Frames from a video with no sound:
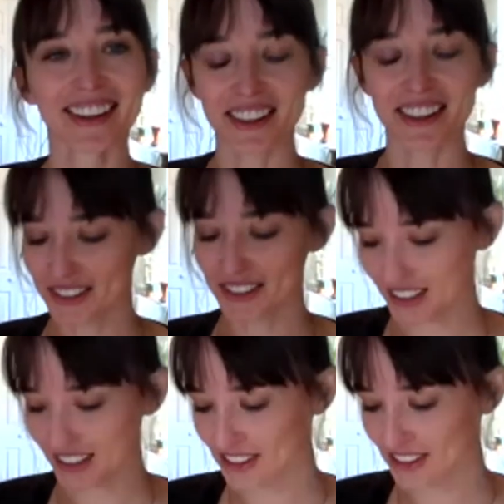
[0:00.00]
the
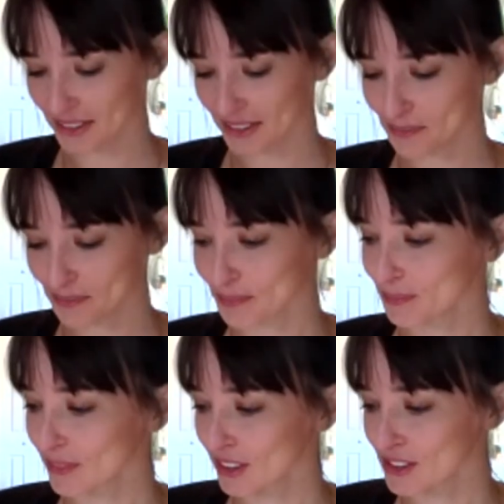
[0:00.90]
entire thing.
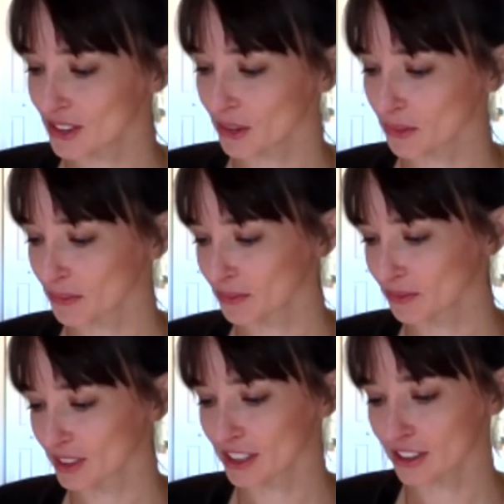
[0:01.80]
So
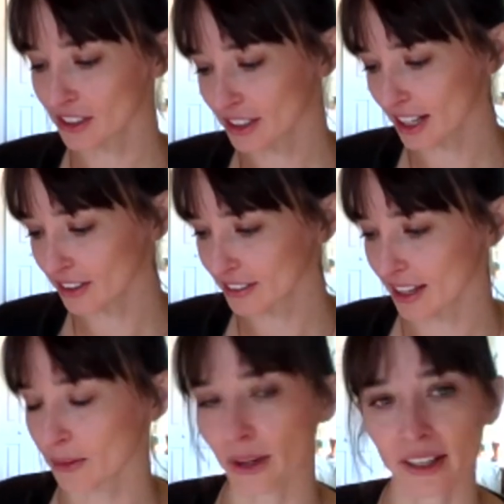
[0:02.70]
it started out
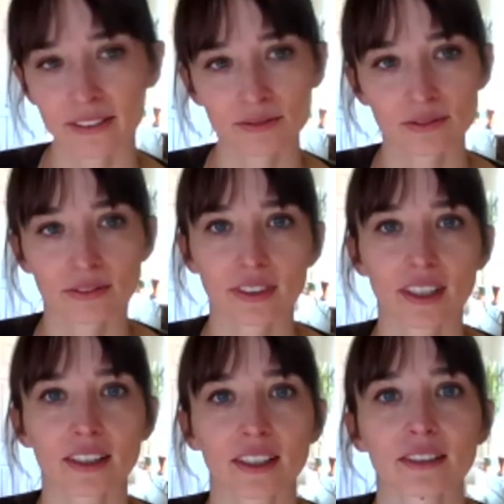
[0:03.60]
that way.
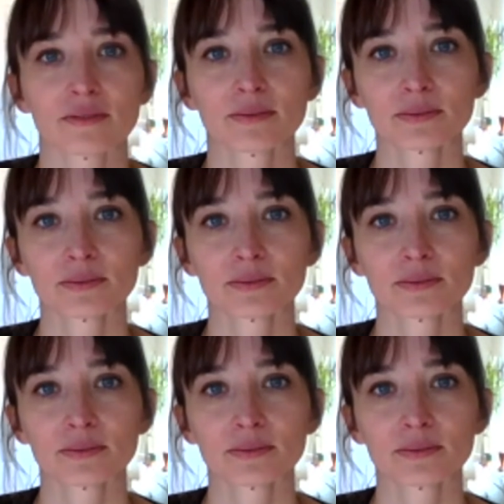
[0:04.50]
And then